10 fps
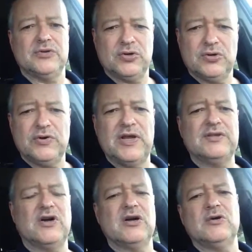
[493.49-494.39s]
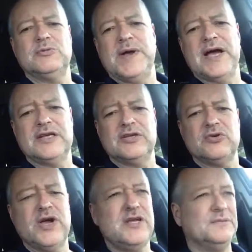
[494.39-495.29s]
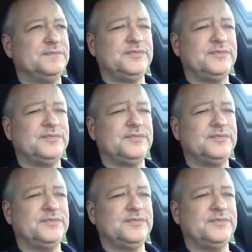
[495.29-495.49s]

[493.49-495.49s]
turn around, dog goes back in the crate.